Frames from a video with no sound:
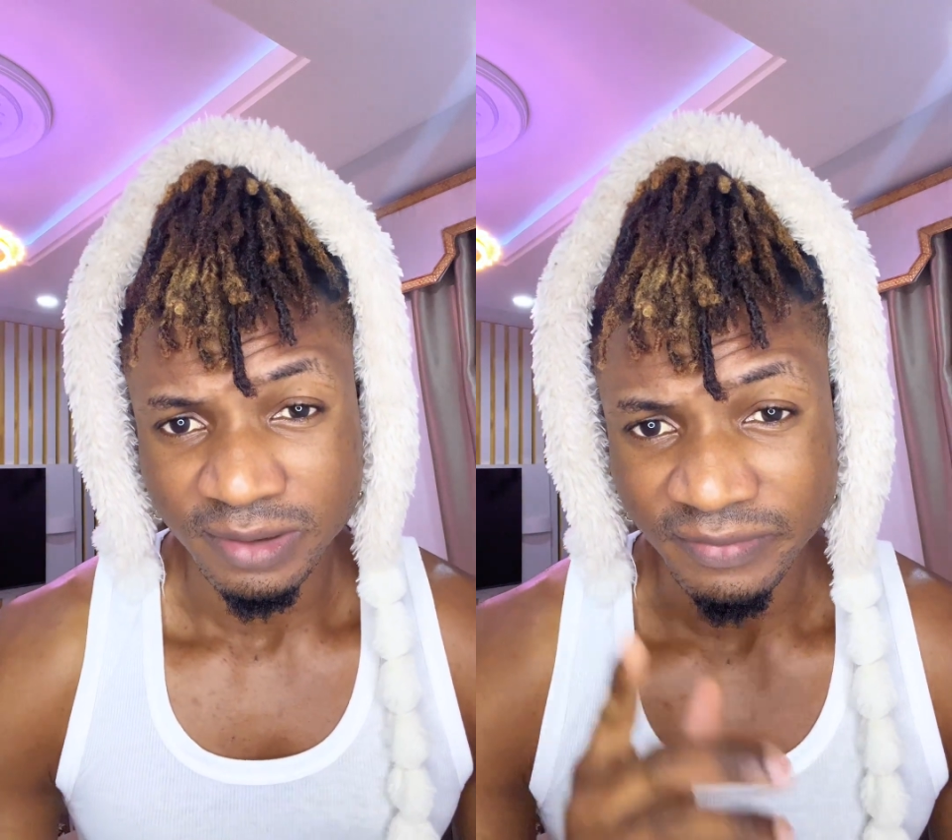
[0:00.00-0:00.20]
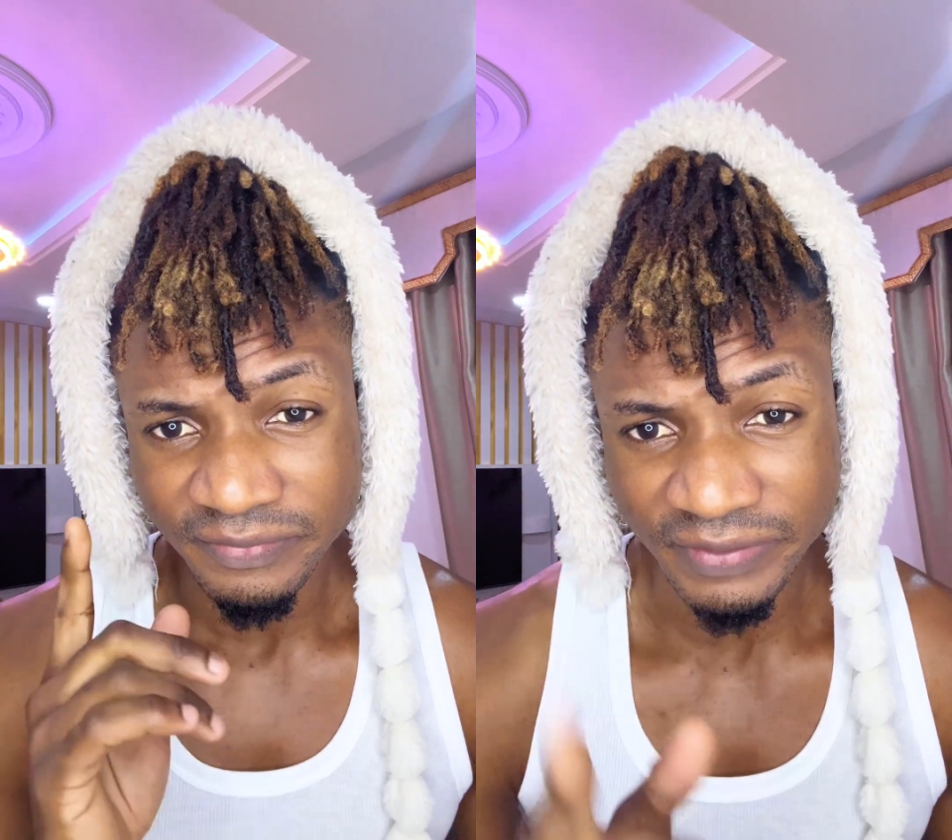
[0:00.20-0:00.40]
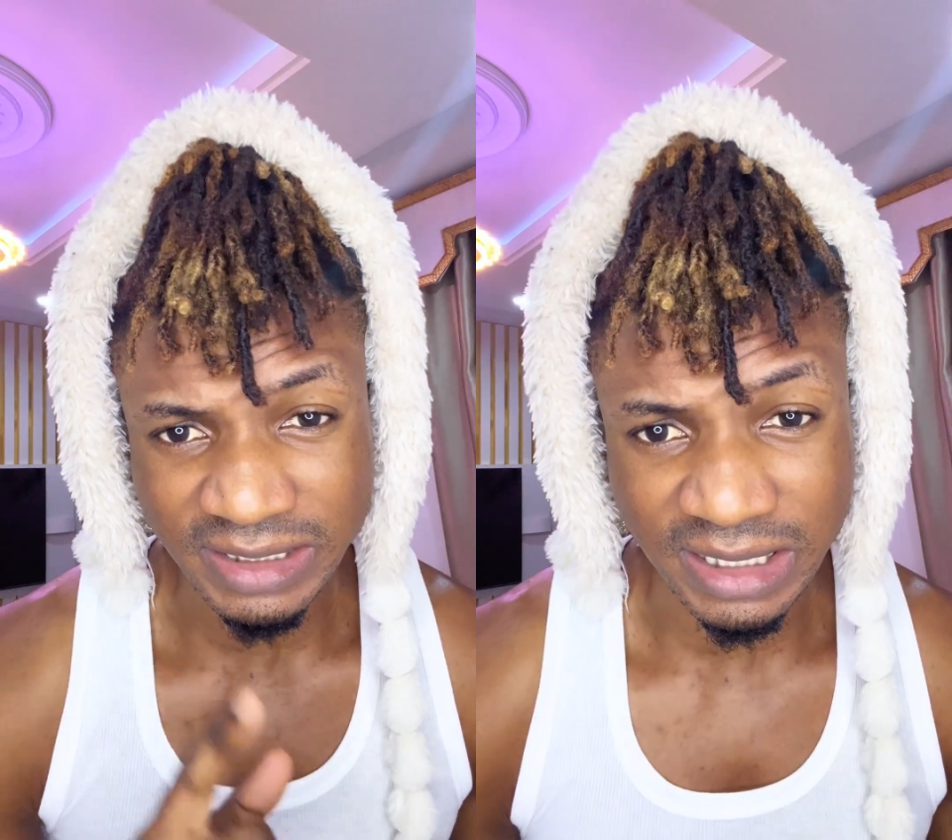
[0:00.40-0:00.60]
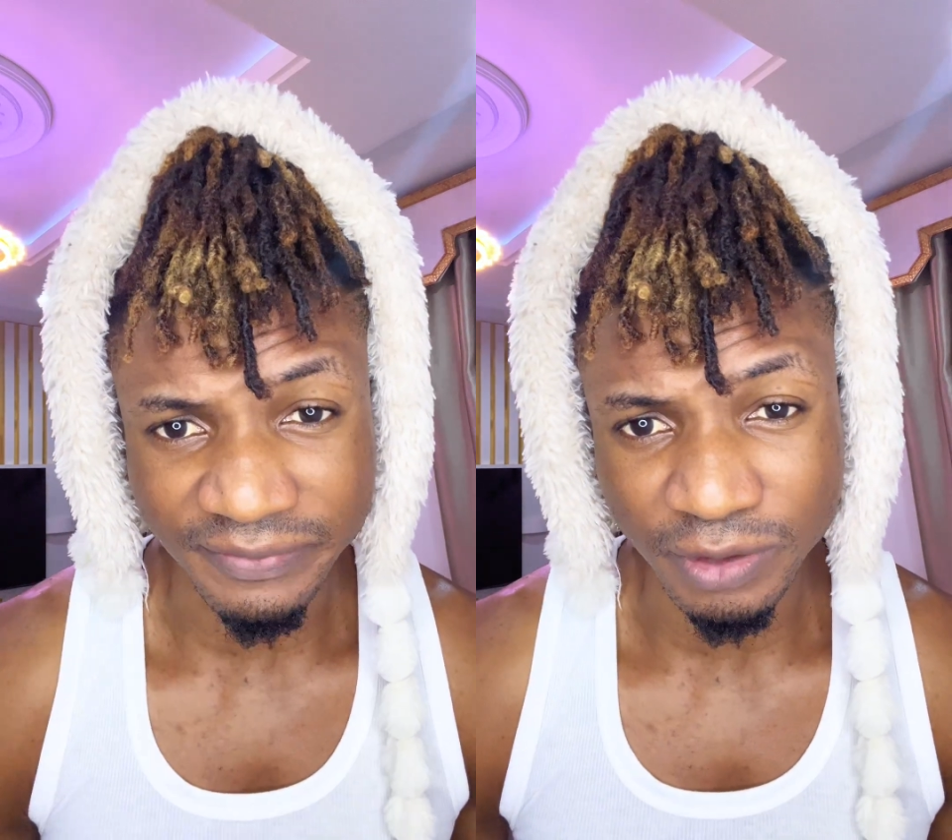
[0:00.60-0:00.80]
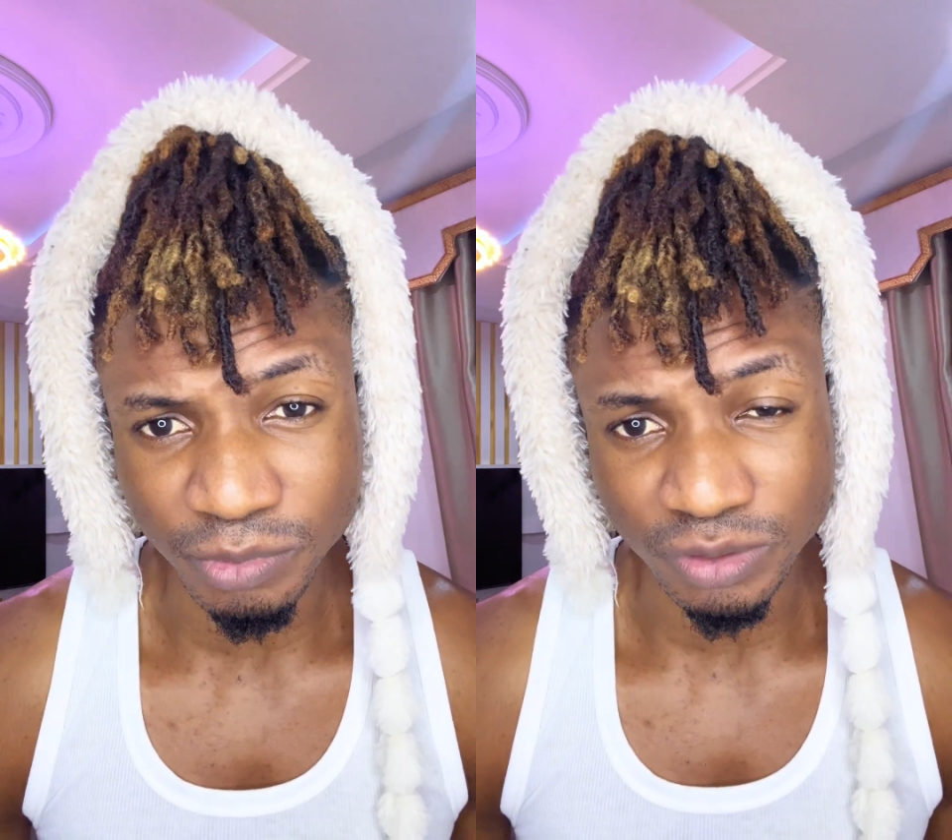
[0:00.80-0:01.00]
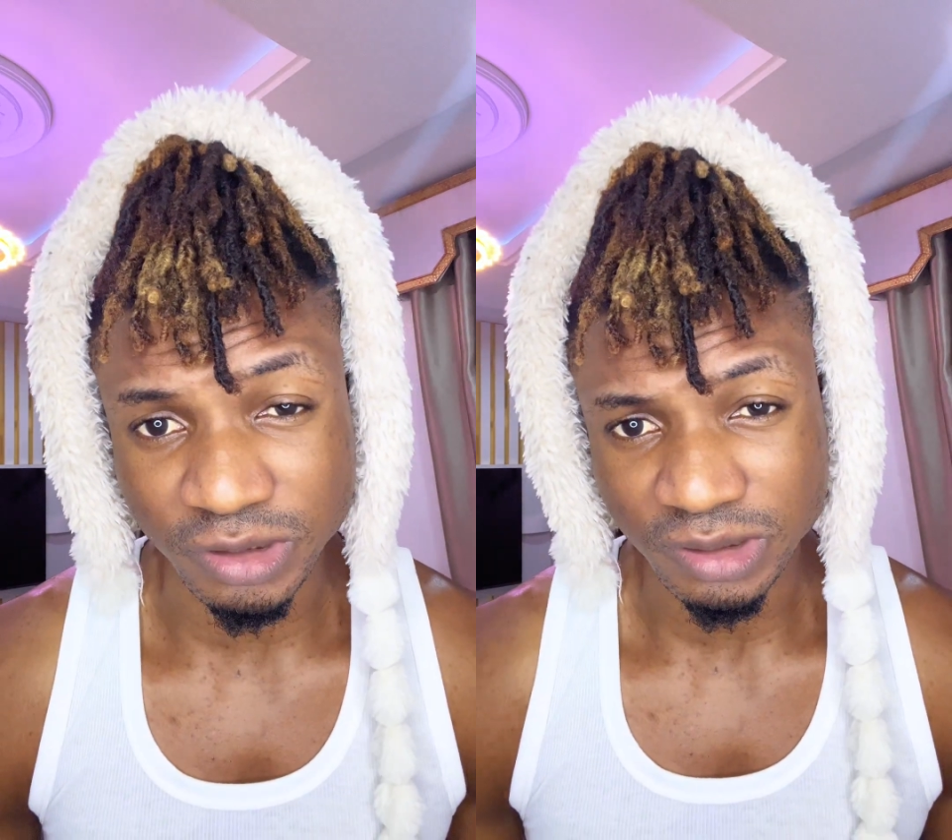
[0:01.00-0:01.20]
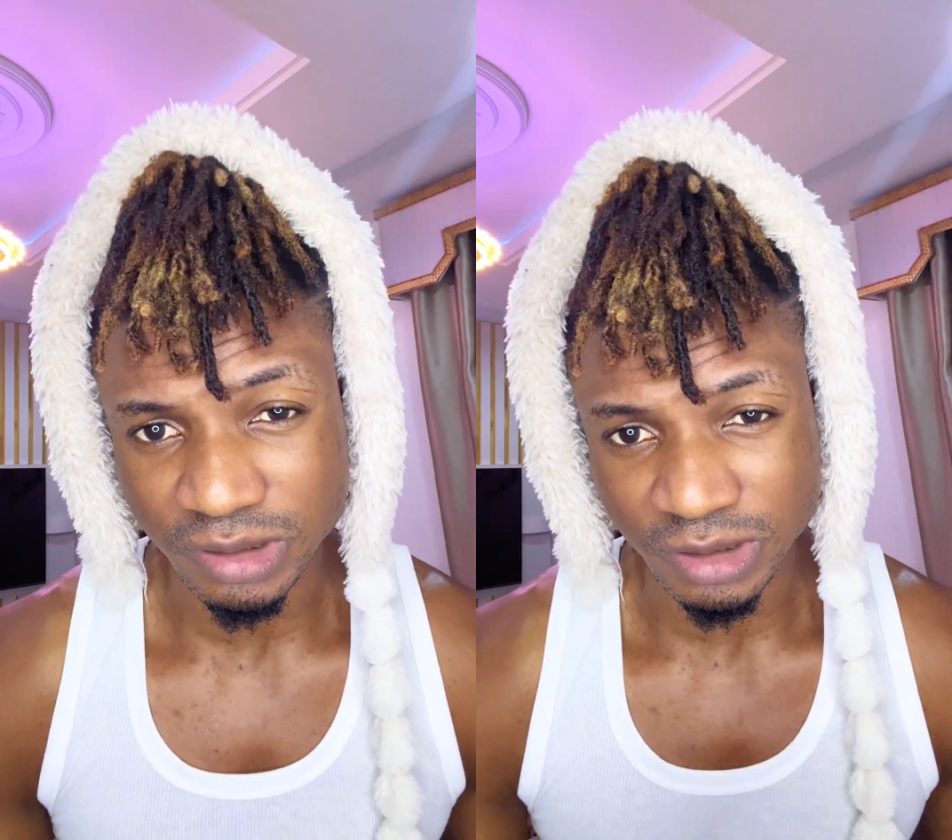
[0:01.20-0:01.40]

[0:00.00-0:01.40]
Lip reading: First and foremost,